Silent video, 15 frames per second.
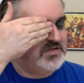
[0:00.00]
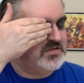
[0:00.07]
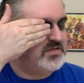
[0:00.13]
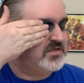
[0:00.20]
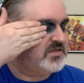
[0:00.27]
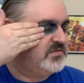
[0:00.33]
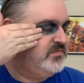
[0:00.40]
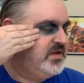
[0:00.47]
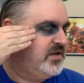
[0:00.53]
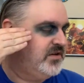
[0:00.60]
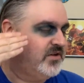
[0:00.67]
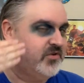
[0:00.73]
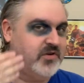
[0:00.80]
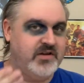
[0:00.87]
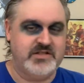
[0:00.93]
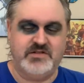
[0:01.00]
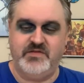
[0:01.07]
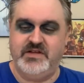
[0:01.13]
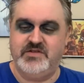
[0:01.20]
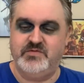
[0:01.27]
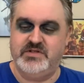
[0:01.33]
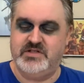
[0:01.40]
and just smeared it across his
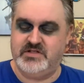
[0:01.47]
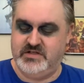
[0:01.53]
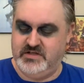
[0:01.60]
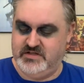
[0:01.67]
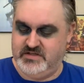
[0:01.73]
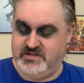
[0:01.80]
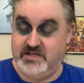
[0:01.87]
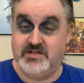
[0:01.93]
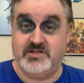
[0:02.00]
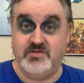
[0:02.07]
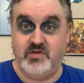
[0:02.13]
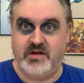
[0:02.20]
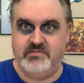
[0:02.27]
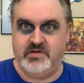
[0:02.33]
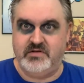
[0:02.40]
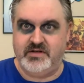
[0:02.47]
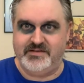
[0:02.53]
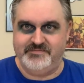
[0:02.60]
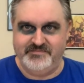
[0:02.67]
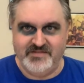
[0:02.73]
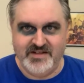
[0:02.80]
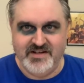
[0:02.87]
face, which is essentially what I'm doing.
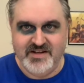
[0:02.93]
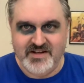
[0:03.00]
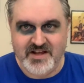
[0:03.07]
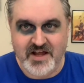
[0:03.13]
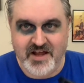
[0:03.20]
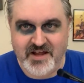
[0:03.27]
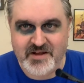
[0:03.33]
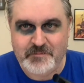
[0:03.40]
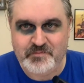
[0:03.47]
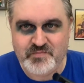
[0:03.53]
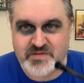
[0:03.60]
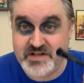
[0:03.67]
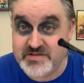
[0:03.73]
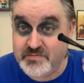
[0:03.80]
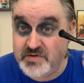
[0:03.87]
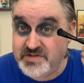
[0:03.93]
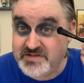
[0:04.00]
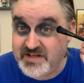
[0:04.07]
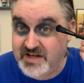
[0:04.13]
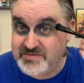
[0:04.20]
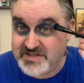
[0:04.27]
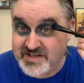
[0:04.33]
Because most
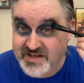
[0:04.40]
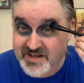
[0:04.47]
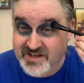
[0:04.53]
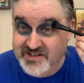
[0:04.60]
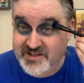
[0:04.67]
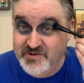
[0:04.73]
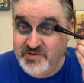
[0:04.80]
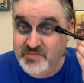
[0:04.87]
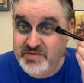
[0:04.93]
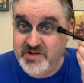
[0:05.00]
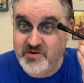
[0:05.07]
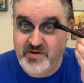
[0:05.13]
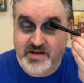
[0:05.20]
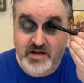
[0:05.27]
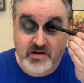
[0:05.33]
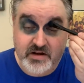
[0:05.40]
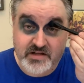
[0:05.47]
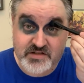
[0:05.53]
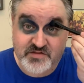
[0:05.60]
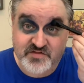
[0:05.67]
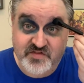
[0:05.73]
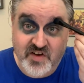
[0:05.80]
times, you wouldn't be going out
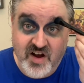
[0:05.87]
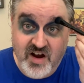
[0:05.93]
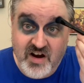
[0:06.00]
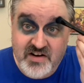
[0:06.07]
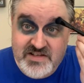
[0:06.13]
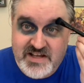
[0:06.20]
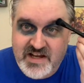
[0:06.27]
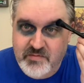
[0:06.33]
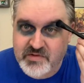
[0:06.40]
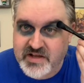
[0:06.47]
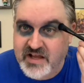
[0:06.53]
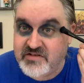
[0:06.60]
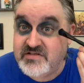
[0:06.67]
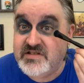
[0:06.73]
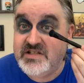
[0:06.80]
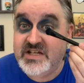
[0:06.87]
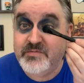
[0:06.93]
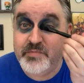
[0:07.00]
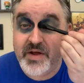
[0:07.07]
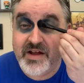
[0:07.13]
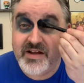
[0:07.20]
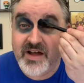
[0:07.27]
as far as I am. Look how
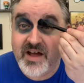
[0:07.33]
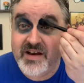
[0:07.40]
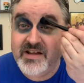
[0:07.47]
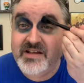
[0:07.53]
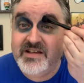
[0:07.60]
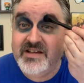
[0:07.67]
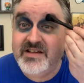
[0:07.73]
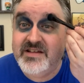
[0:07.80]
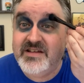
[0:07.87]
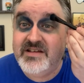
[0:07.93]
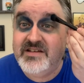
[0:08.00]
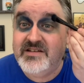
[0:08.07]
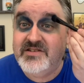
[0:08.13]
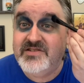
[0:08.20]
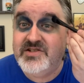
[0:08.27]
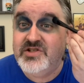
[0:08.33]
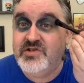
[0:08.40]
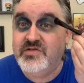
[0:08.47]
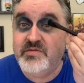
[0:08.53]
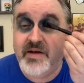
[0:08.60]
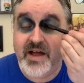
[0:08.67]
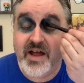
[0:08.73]
deep I got
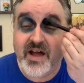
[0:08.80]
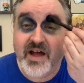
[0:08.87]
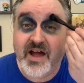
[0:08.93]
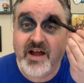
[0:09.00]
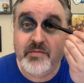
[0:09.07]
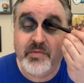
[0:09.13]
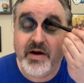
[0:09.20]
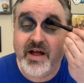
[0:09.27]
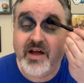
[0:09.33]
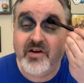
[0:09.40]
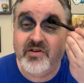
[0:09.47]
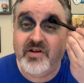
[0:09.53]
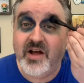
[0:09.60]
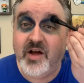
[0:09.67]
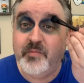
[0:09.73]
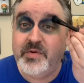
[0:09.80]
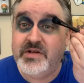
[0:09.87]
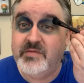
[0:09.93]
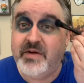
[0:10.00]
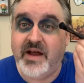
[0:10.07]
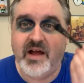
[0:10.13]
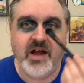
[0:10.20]
into my eyebrow, up
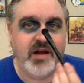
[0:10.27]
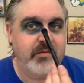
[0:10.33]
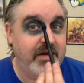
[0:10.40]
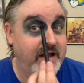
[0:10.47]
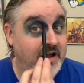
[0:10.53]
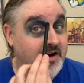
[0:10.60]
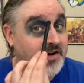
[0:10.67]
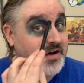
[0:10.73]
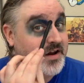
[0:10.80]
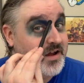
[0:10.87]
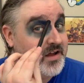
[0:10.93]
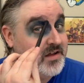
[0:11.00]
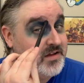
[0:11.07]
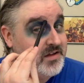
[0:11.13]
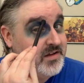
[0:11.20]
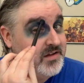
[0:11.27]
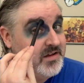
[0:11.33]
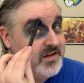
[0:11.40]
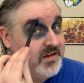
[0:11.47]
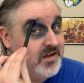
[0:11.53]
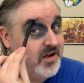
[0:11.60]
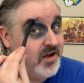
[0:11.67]
into my eyebrow area.
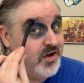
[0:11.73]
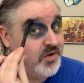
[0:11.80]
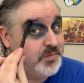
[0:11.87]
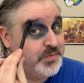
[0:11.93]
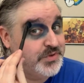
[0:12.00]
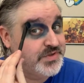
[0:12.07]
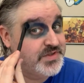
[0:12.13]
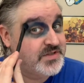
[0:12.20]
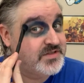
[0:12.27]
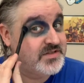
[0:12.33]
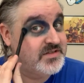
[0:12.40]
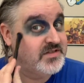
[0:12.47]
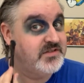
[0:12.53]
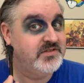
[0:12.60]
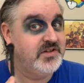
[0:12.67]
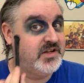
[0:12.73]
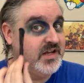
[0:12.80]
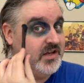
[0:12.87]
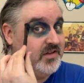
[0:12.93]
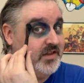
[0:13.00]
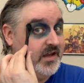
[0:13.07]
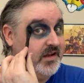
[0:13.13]
Almost
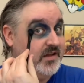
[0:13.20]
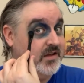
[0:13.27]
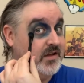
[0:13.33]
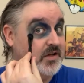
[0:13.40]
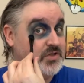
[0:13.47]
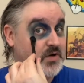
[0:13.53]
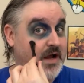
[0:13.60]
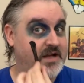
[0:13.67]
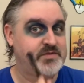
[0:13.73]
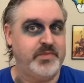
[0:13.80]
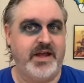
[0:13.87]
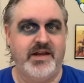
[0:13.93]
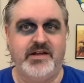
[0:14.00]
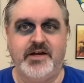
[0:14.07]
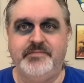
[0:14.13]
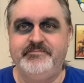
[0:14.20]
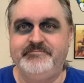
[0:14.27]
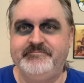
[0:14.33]
looking like a trash panda. I